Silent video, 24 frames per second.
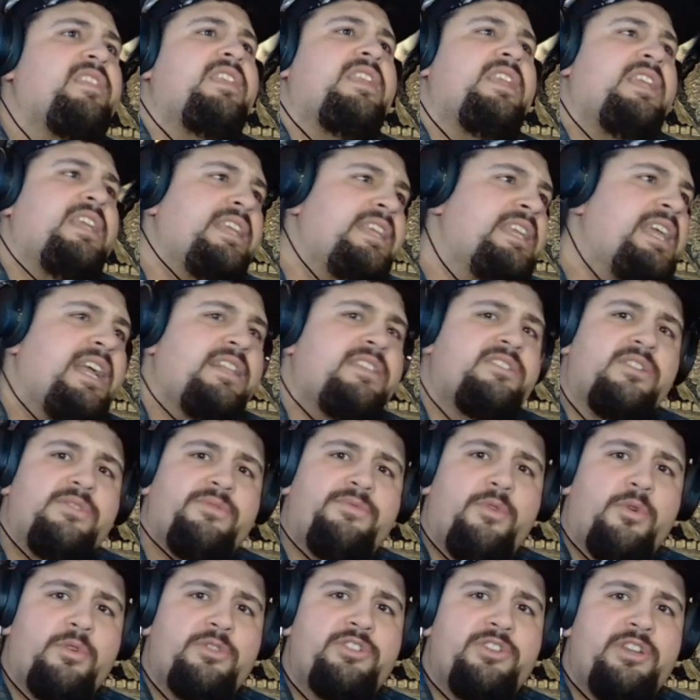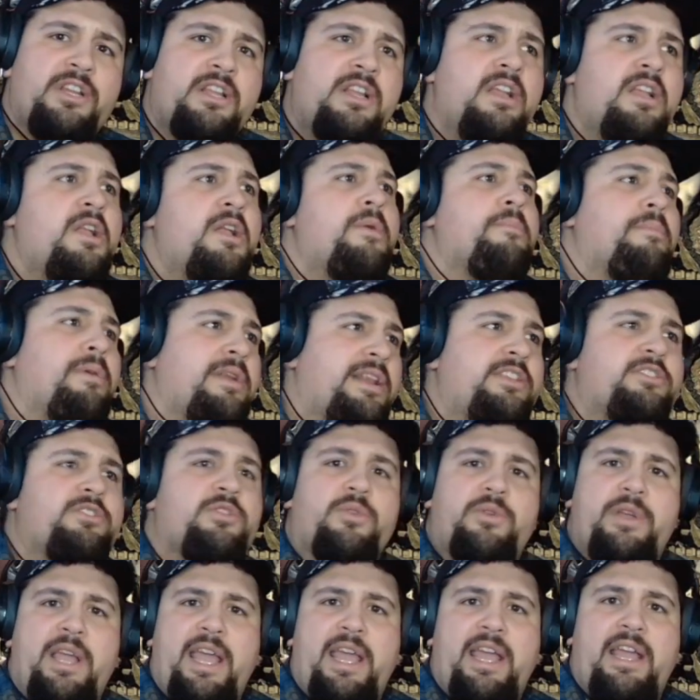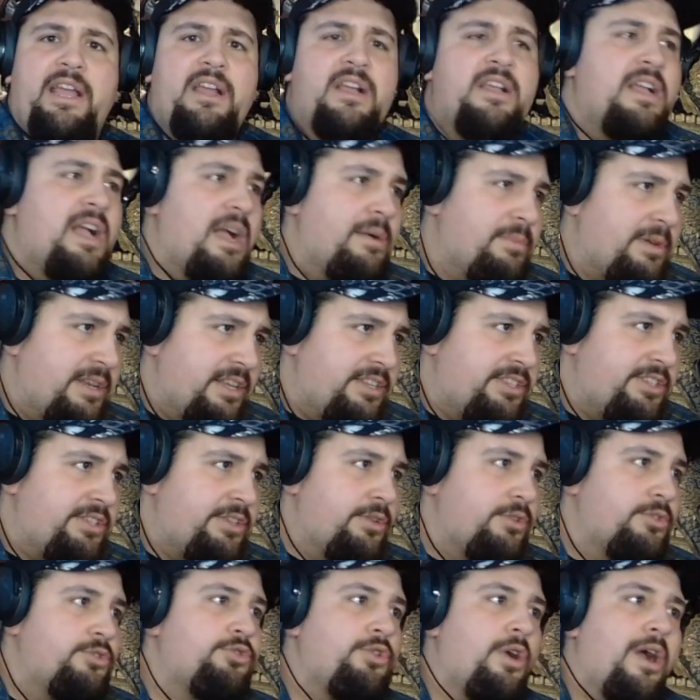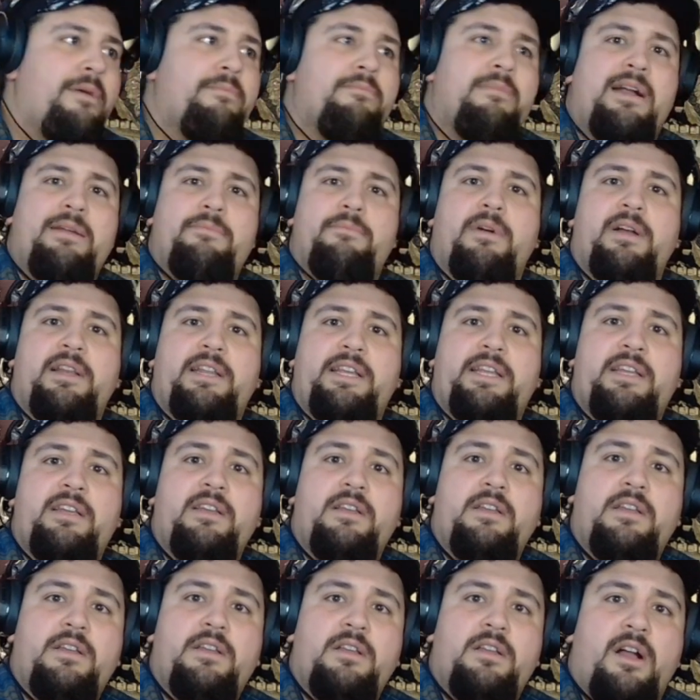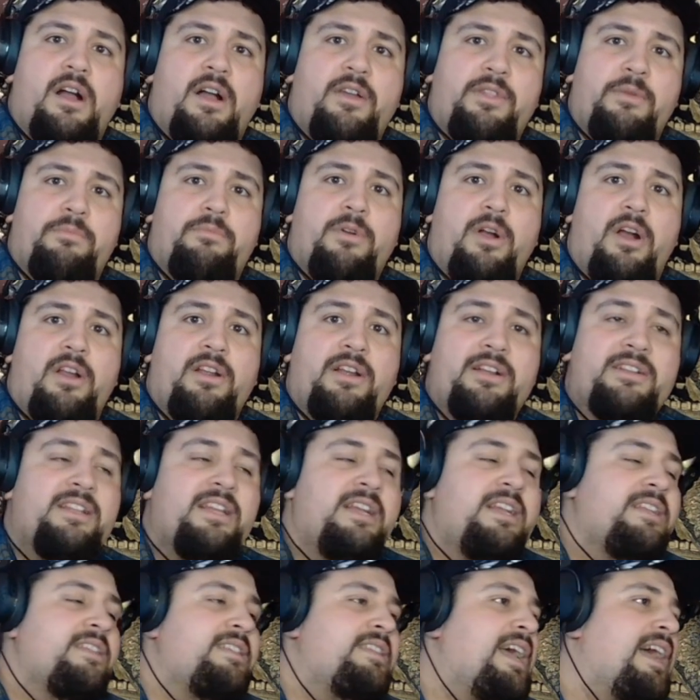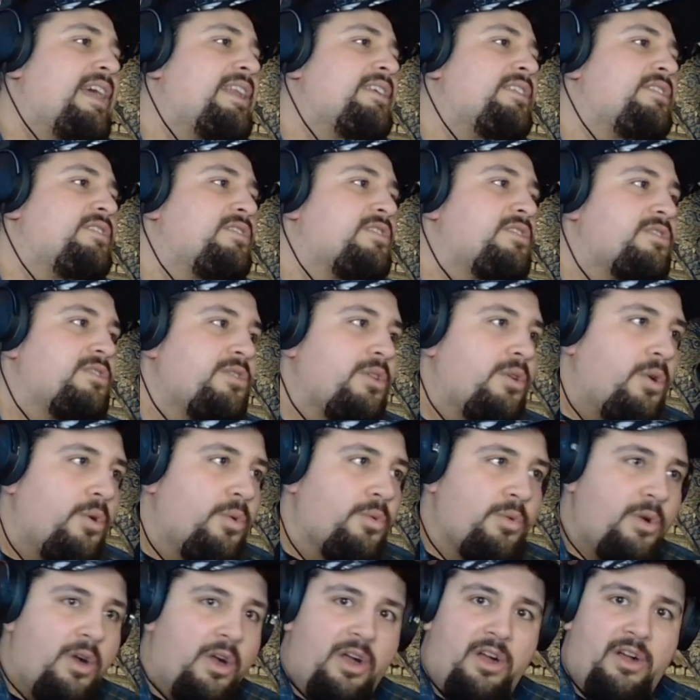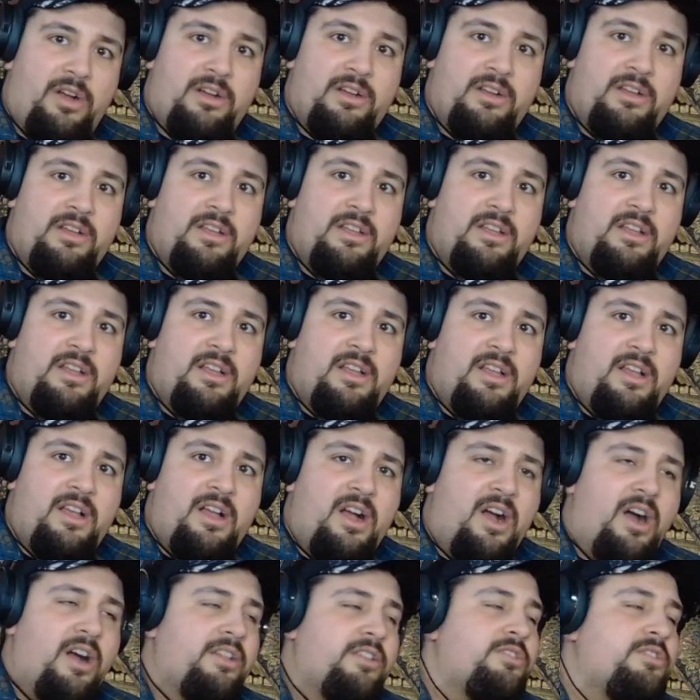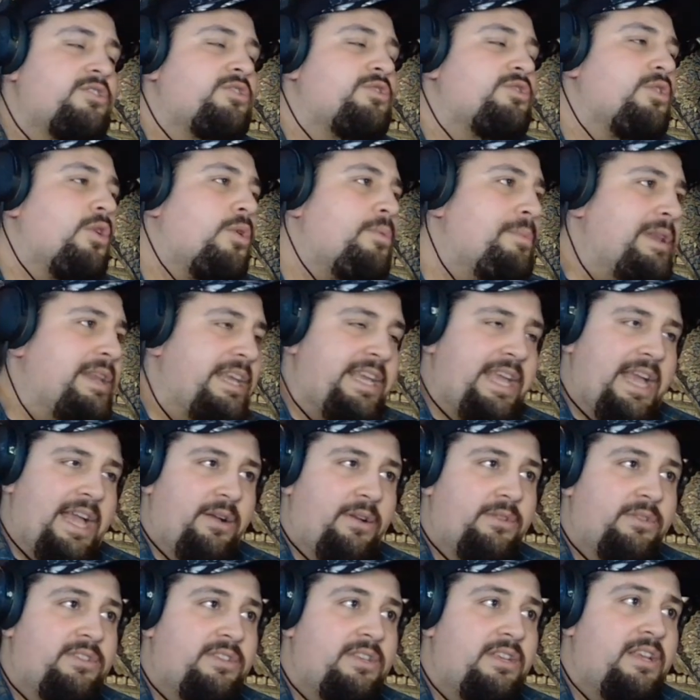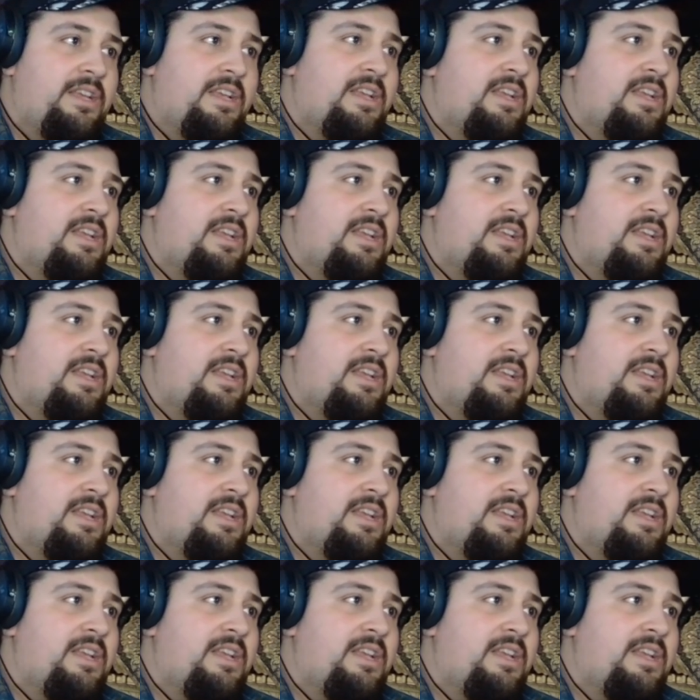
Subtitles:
Yeah, it's unfortunate, but it's okay. I'm going to still drop my money on the product. That is so wrong on so many counts.